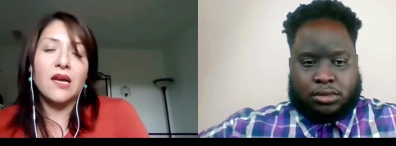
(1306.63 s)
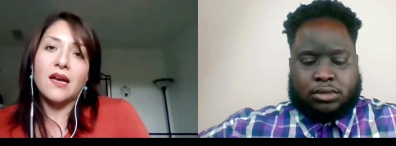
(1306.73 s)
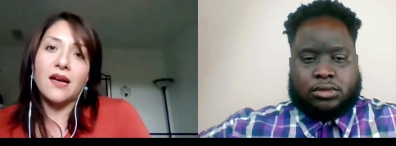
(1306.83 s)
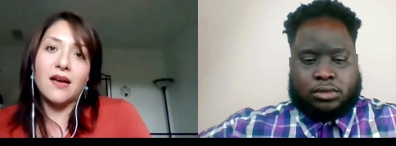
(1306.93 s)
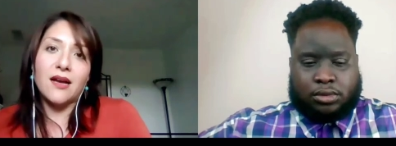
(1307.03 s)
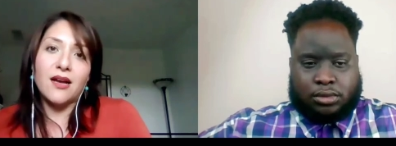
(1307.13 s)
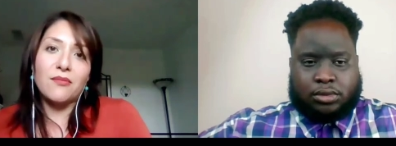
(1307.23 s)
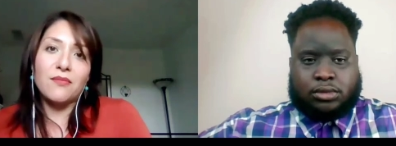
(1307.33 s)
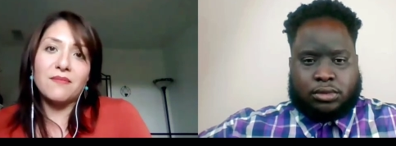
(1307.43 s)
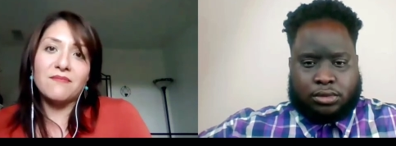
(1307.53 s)
Speaker 1: Mm-hmm. Um,
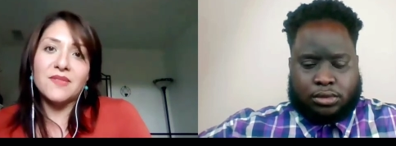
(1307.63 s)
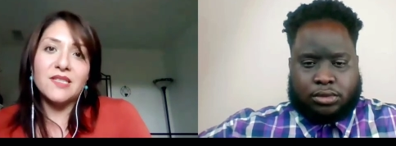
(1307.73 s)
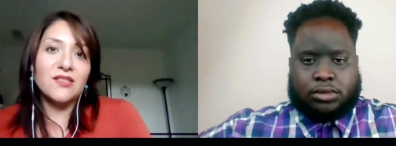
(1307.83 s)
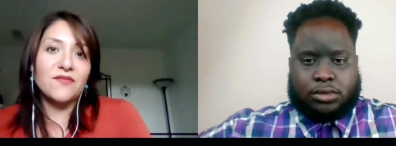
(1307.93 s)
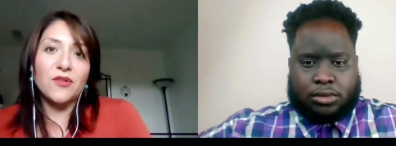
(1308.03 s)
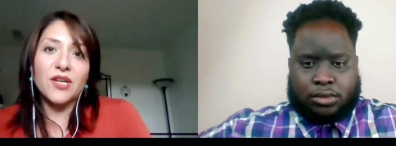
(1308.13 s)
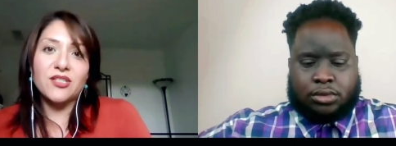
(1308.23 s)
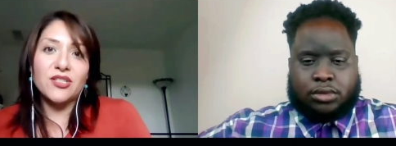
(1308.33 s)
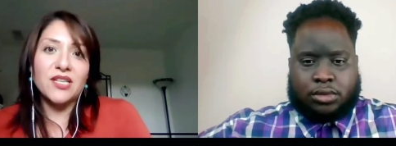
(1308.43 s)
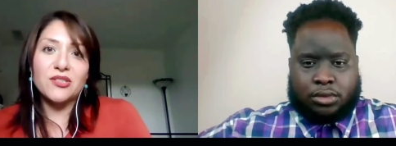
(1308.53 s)
mm Seeds of Grit
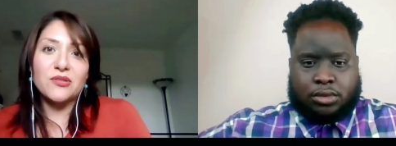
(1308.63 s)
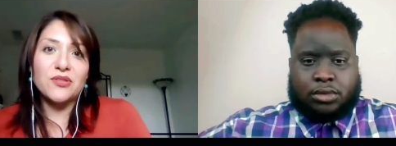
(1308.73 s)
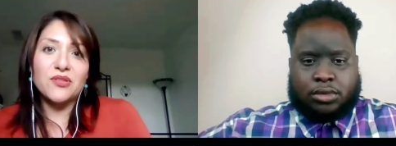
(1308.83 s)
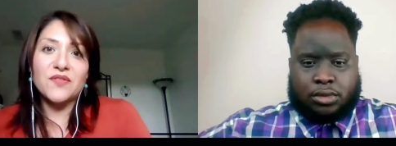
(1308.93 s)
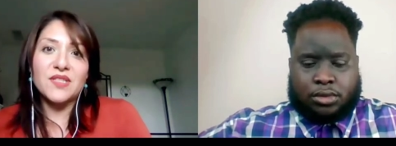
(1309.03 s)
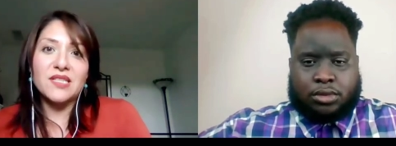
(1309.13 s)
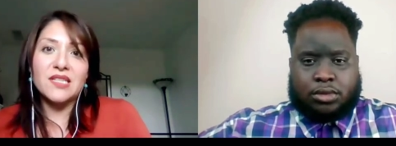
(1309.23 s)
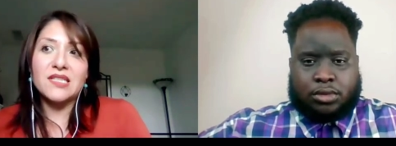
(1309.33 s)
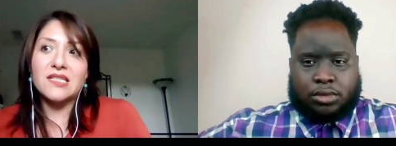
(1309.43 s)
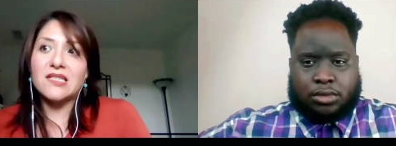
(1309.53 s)
Educational
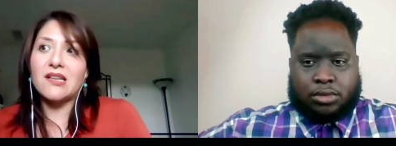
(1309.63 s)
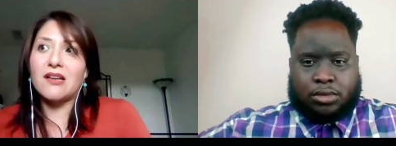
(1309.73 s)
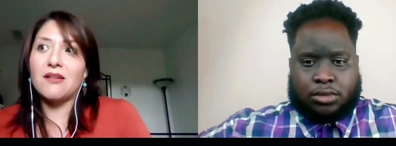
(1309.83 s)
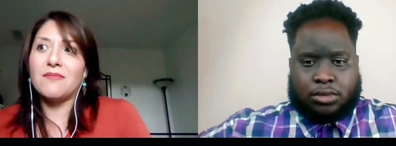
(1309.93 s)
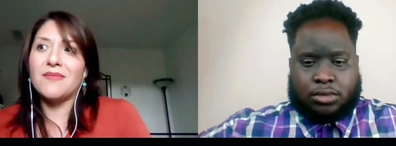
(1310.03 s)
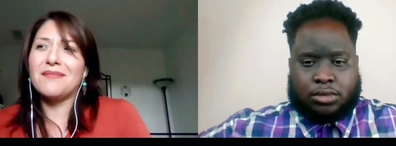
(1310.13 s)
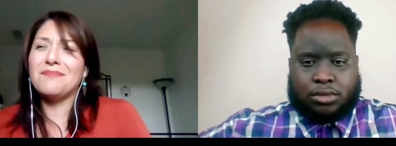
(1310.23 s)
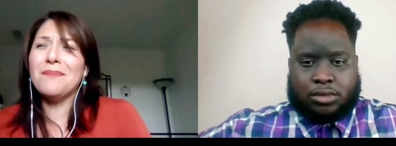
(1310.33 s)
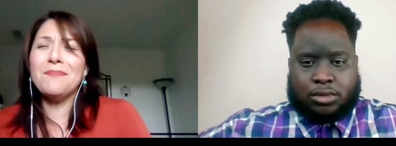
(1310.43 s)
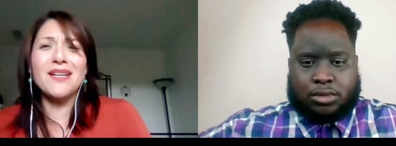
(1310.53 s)
Services. Um, I'm
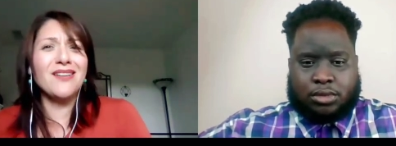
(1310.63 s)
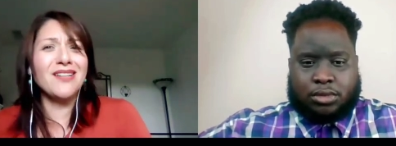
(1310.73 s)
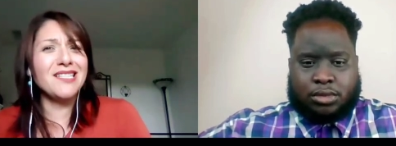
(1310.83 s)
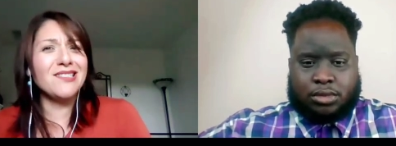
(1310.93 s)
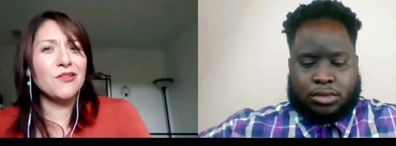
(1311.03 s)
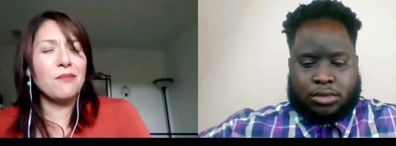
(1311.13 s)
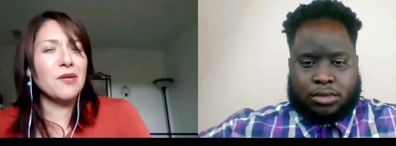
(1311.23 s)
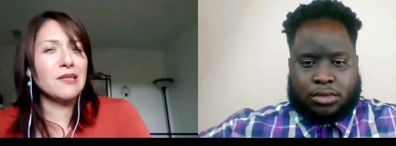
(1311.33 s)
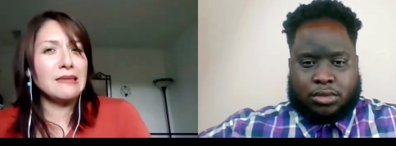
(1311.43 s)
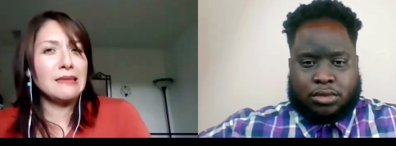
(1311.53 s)
not big on Instagram,
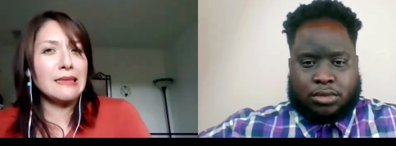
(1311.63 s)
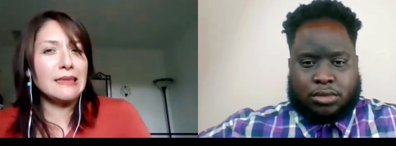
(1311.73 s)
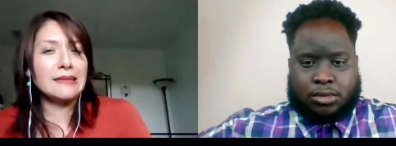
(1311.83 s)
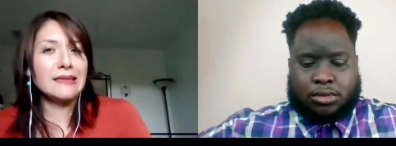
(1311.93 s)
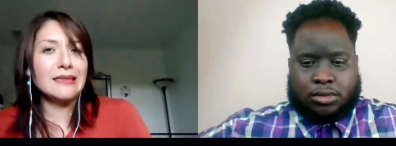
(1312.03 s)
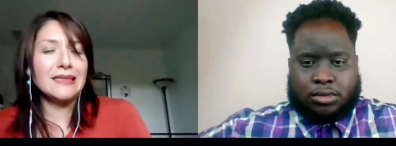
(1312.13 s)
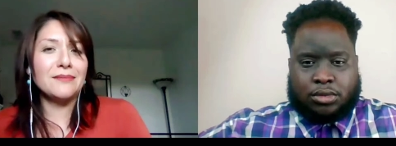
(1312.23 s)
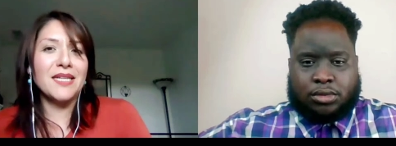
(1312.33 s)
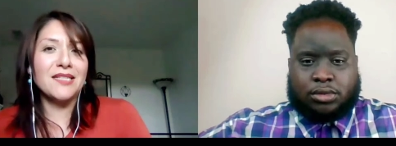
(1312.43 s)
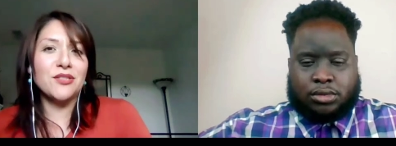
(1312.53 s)
not gonna lie. Uh,
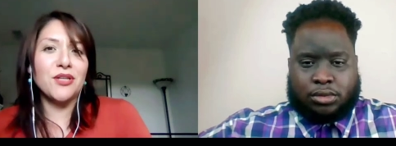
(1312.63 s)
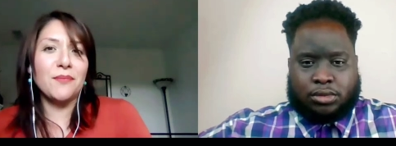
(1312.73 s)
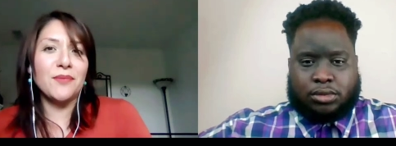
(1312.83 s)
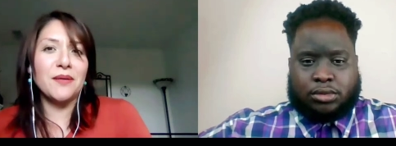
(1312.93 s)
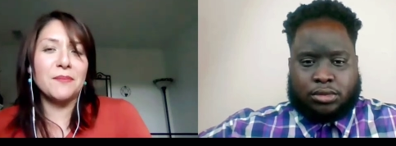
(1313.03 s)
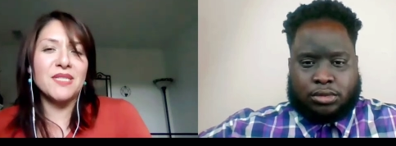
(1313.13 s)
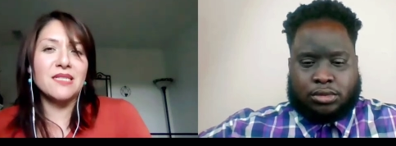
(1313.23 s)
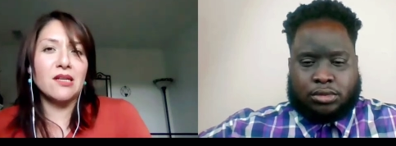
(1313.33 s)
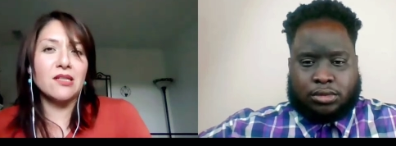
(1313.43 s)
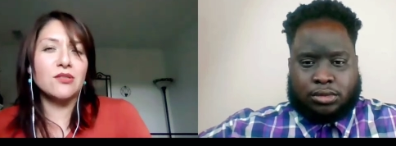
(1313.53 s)
my Instagram game is
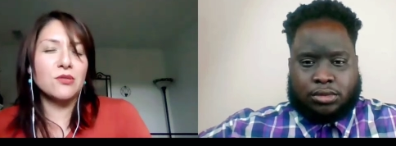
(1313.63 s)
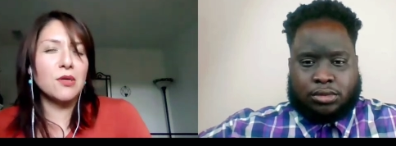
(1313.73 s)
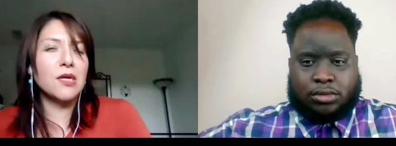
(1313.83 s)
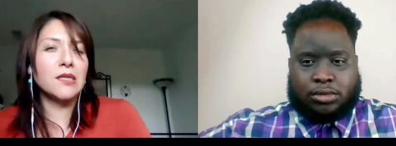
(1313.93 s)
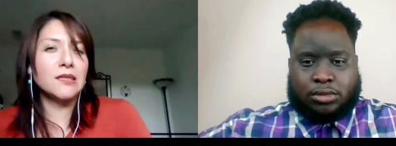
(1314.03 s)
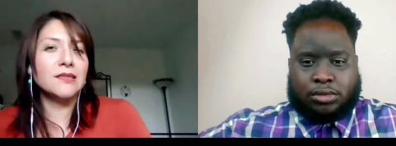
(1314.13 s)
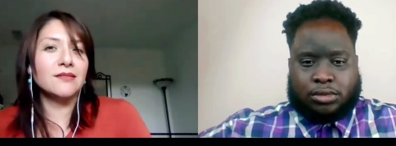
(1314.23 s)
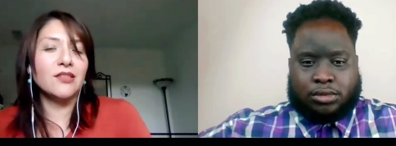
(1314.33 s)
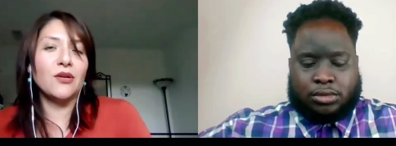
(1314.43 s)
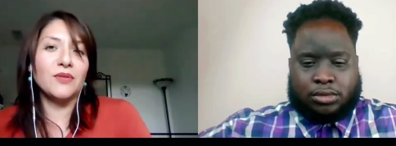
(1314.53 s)
not strong.
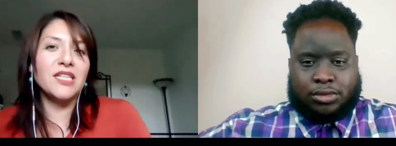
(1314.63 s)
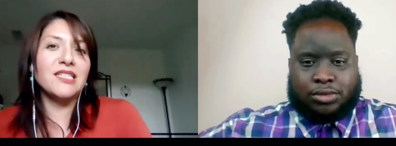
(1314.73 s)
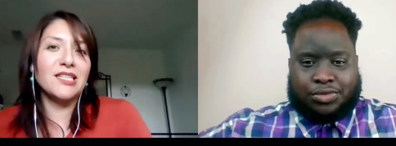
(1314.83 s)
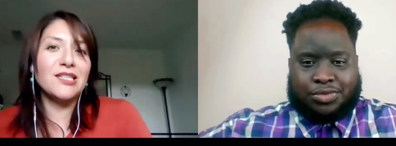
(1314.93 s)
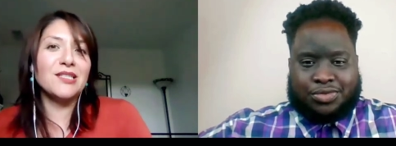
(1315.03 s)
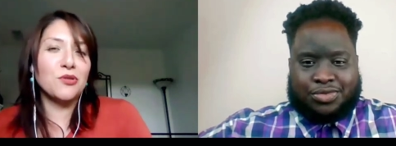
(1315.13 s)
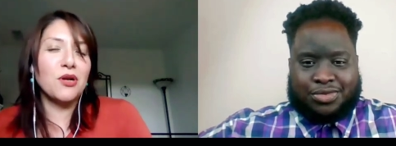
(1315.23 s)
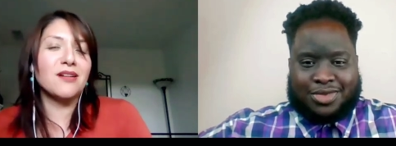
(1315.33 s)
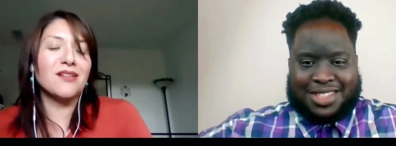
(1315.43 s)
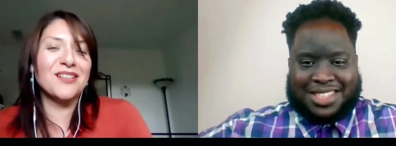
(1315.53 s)
So LinkedIn is strong. so